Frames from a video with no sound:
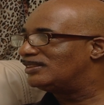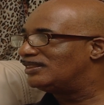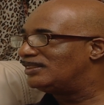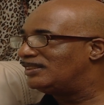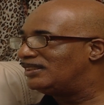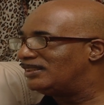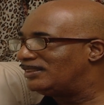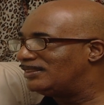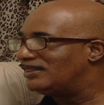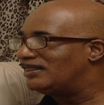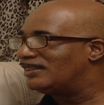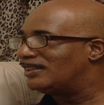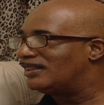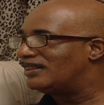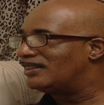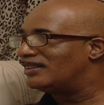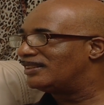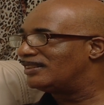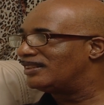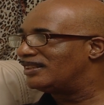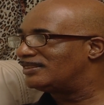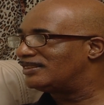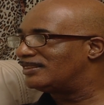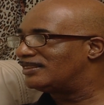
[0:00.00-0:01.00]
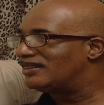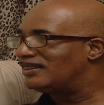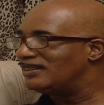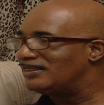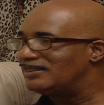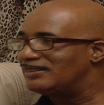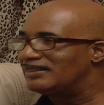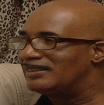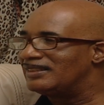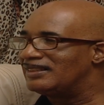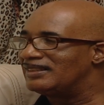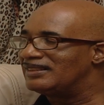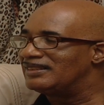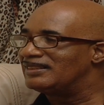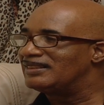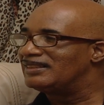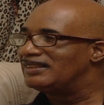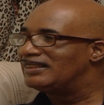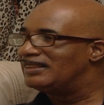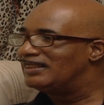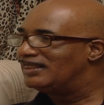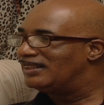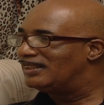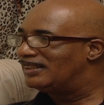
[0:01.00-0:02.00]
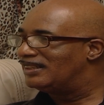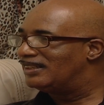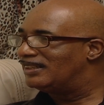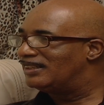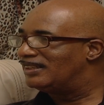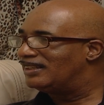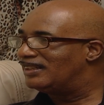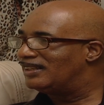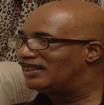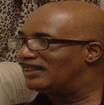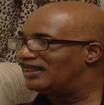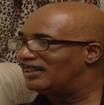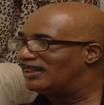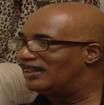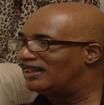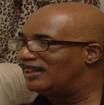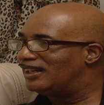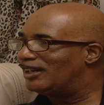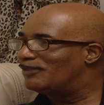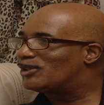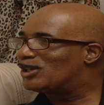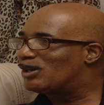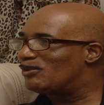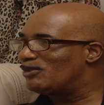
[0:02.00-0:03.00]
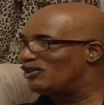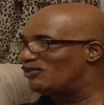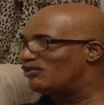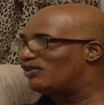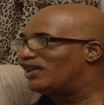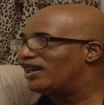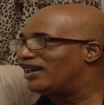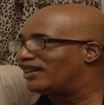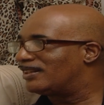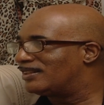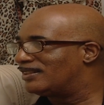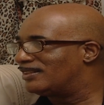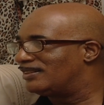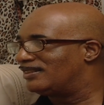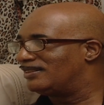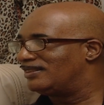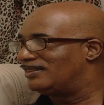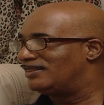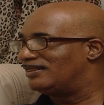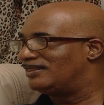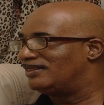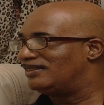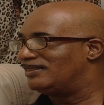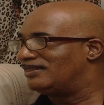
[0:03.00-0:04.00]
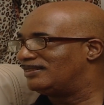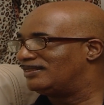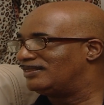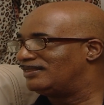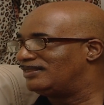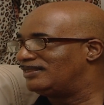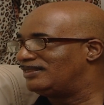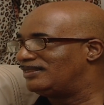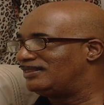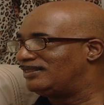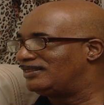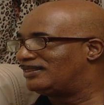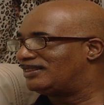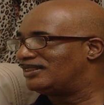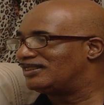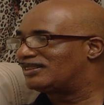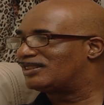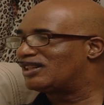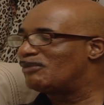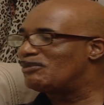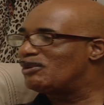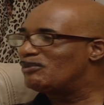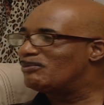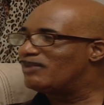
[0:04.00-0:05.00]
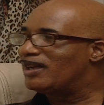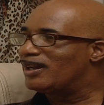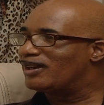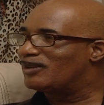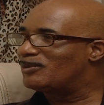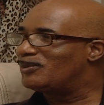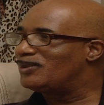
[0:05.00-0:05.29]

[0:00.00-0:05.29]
Lindell and I said, Lindell, I'm coming back. He says, coming back